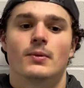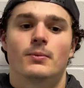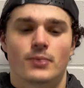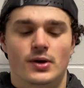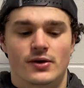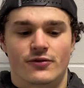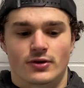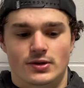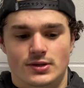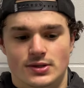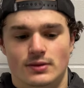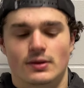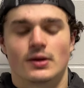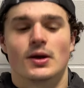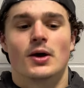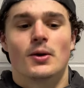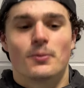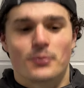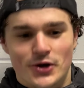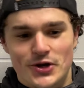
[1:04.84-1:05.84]
pretty first,
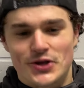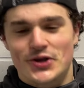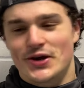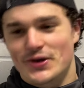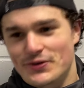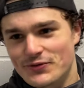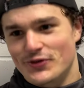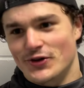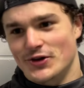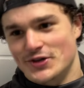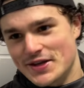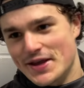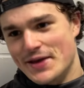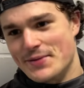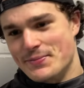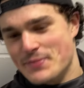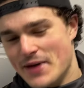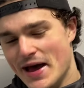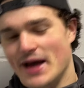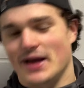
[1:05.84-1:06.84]
pretty good first
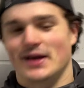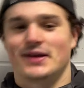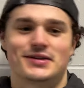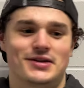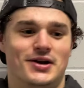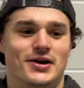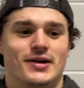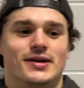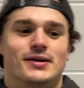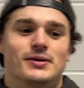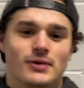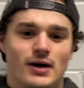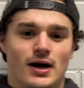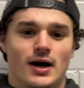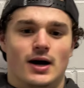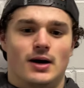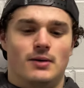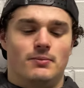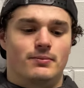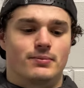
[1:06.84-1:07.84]
game back. Sorry,
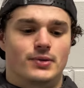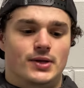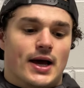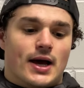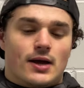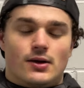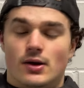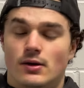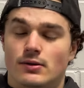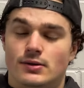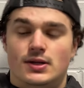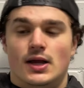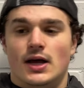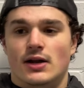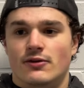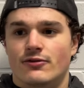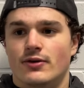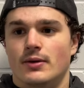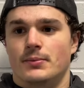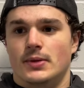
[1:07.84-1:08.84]
um, but yeah, no, it was a
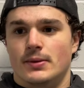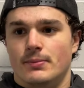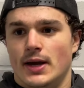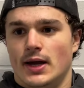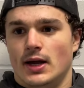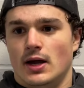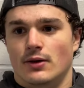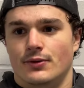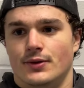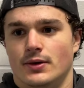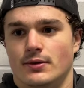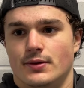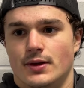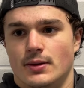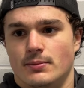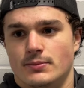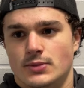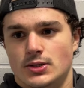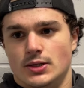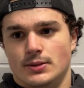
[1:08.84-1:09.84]
lot of fun getting back out
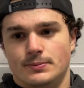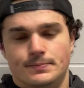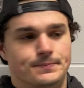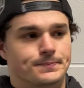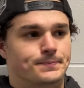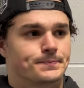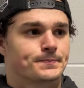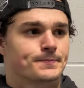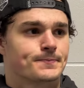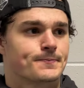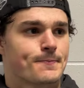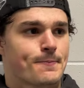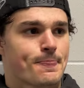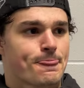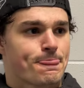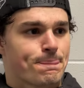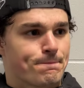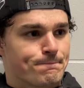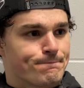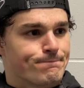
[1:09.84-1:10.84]
So. And in your
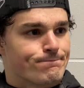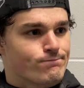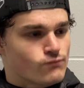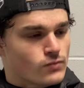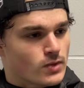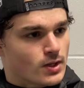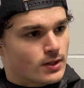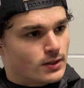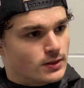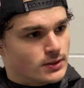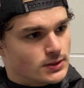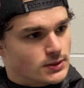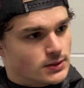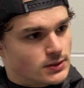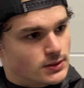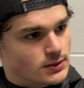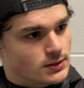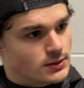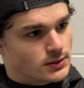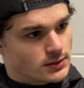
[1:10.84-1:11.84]
first game back, you know,
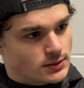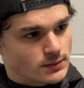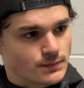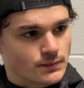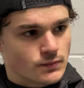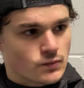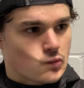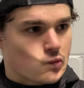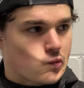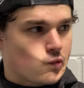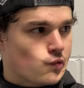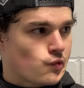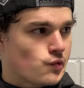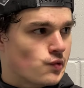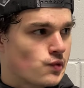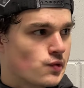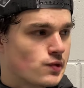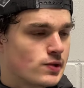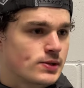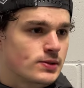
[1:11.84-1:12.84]
you get back out on the
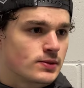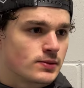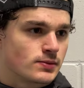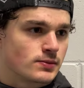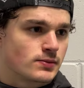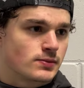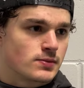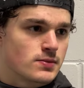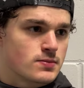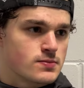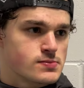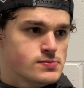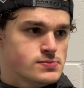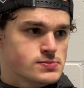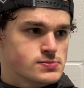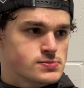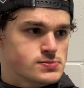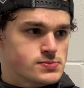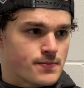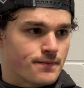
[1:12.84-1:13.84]
top power play unit,
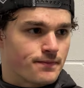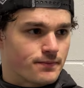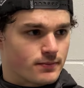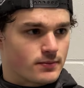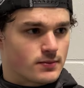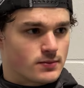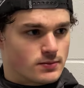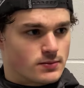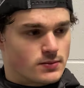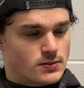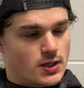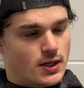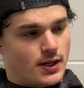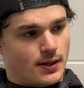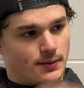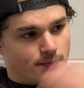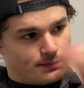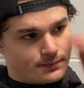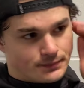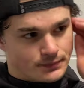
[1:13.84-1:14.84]
score the game-winning goal. Yeah. Is
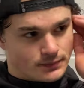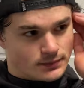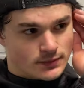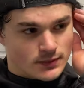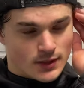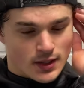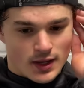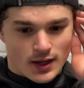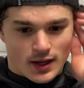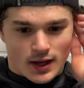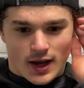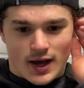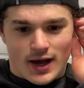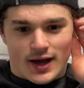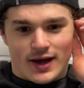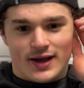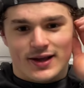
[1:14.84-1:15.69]
that like? Huh